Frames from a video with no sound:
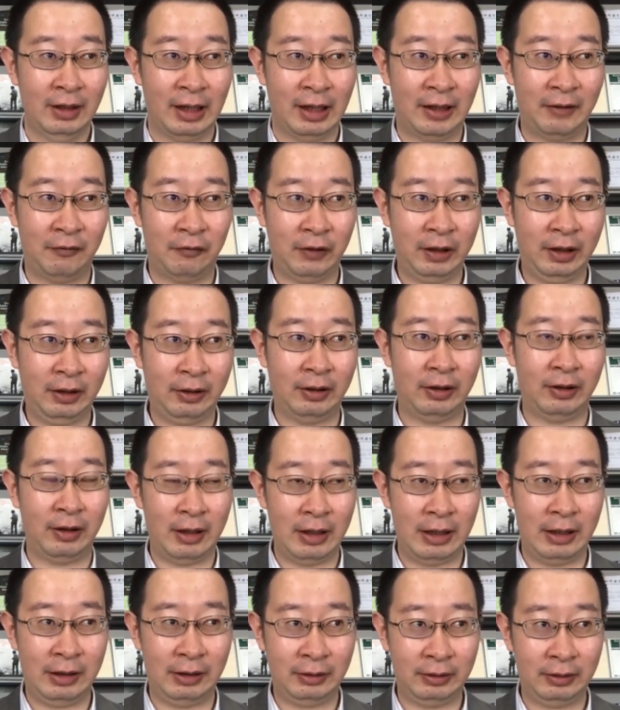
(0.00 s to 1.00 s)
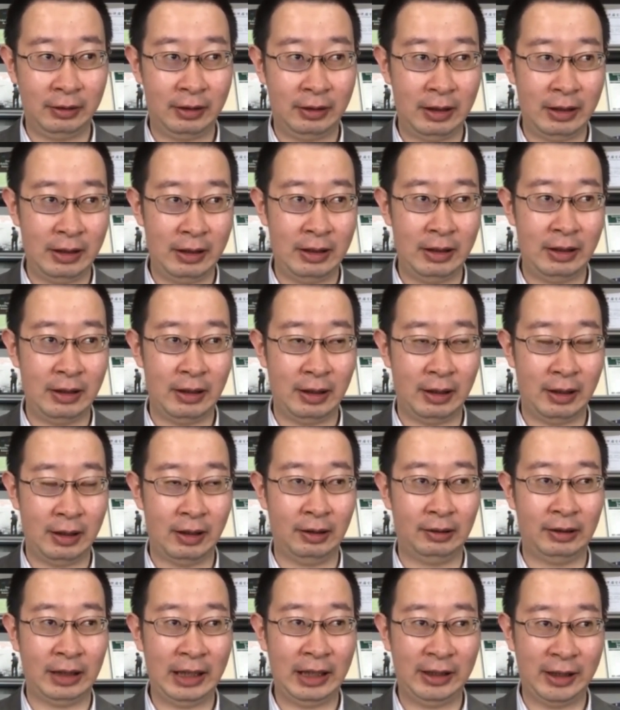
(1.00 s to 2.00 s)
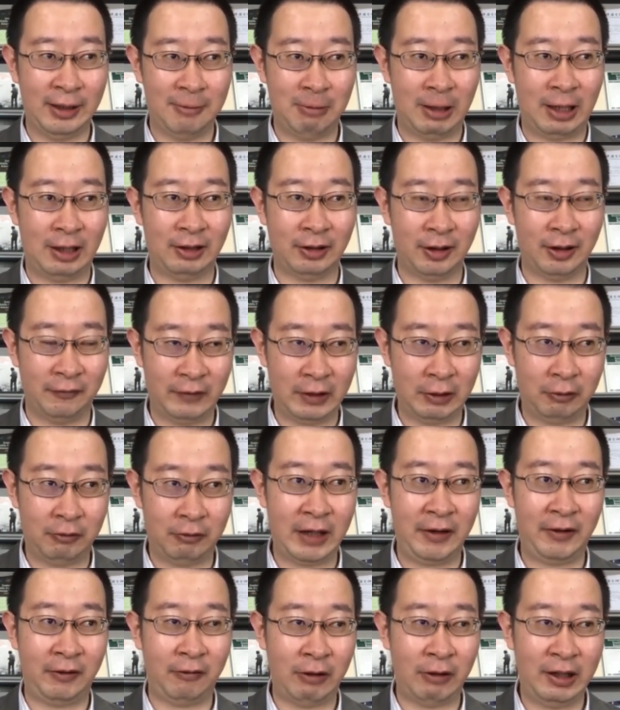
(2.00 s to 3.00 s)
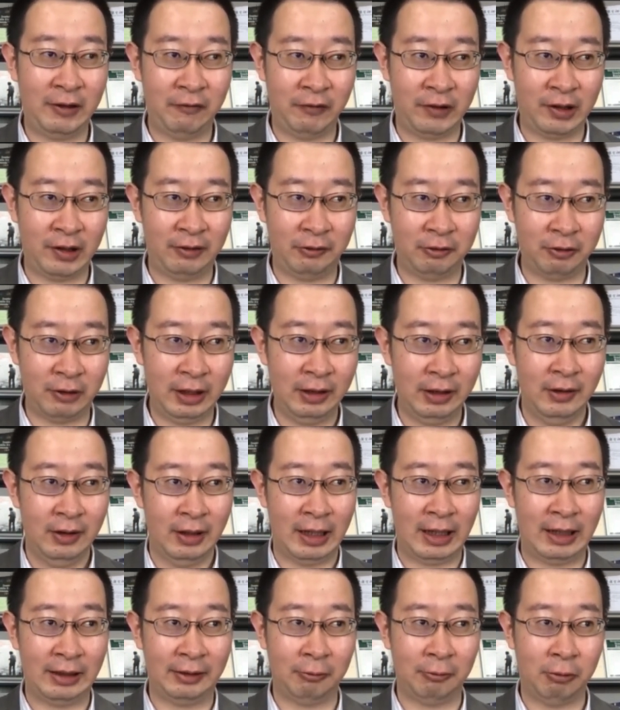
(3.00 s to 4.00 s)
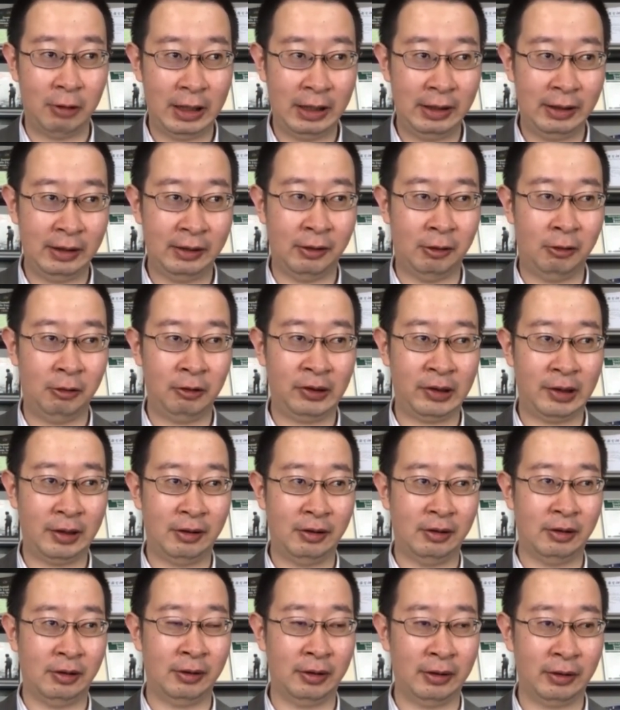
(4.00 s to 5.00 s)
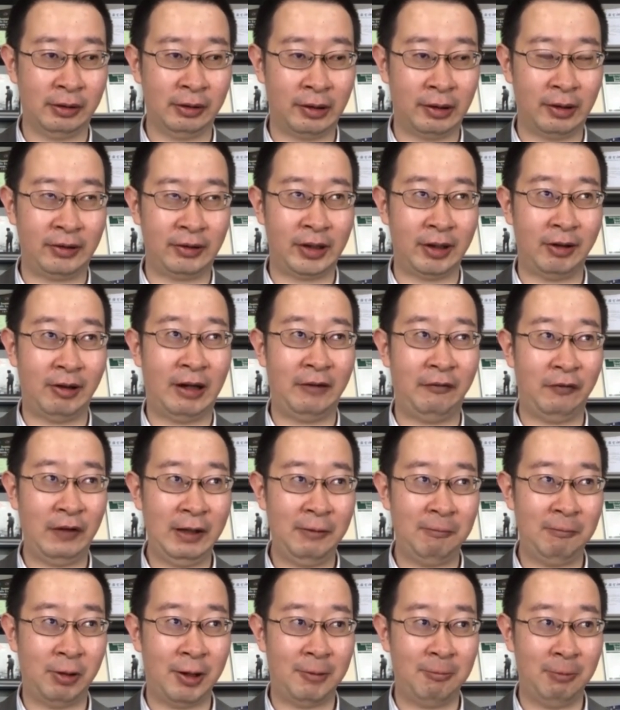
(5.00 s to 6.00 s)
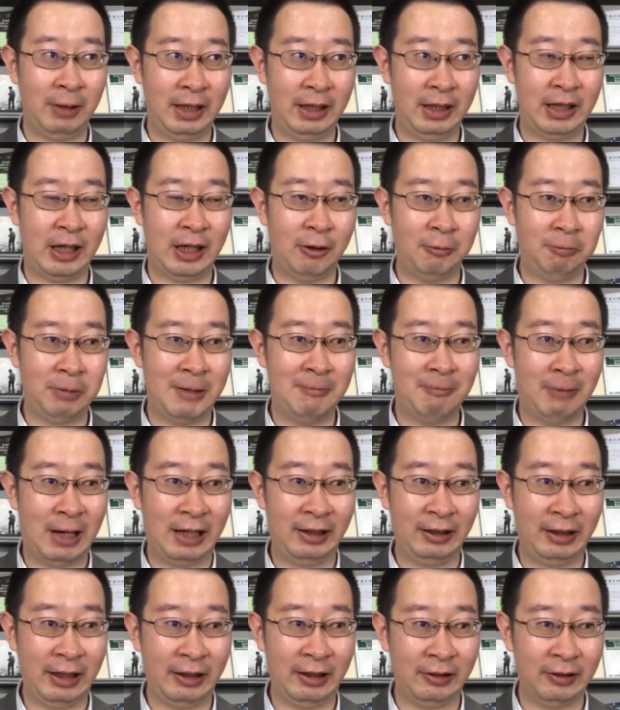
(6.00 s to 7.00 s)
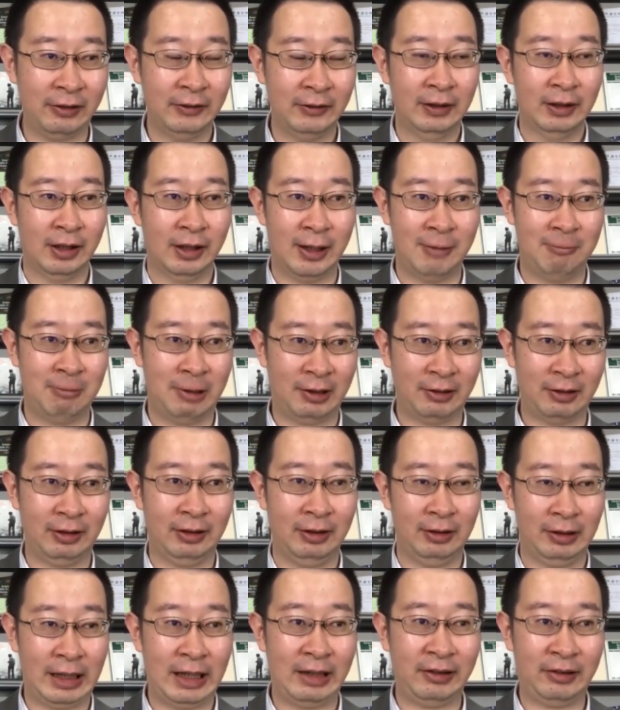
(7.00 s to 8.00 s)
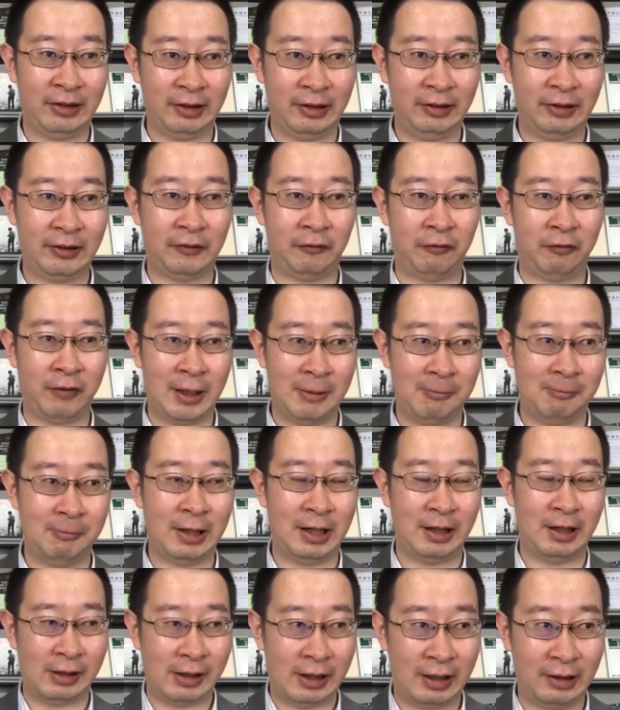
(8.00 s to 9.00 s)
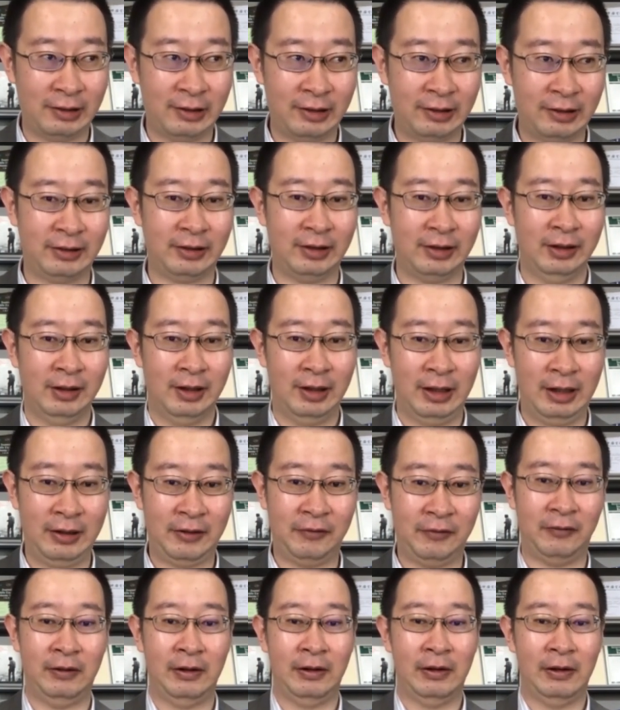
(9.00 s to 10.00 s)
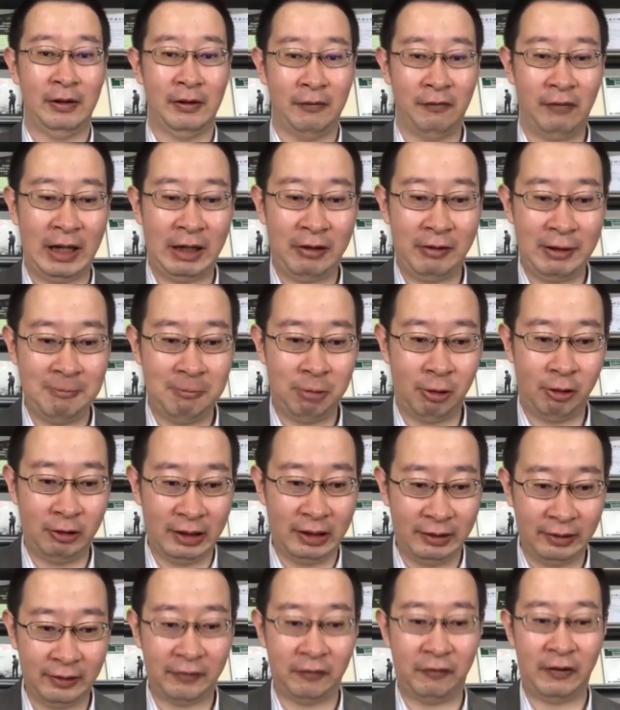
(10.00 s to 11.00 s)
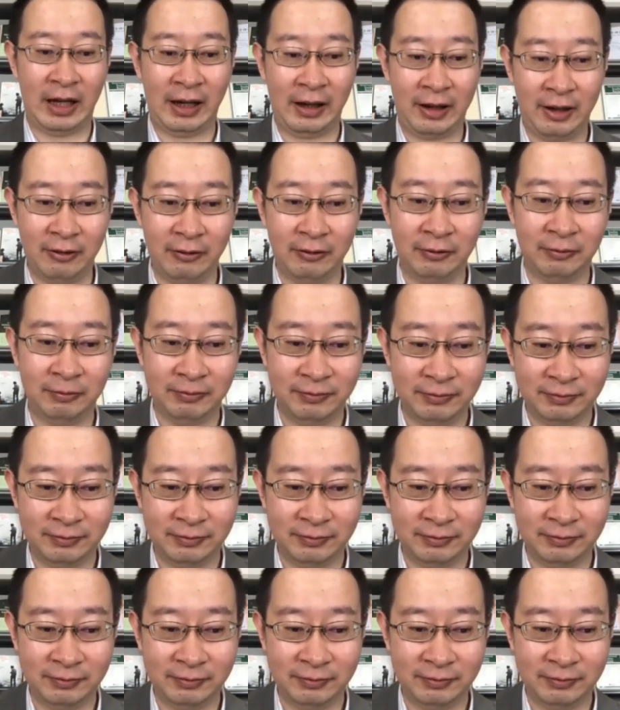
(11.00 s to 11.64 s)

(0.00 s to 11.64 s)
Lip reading: I think in the later part of the 20th century, and we also, so I think probably open-minded about lessons from others is very important. Thank you.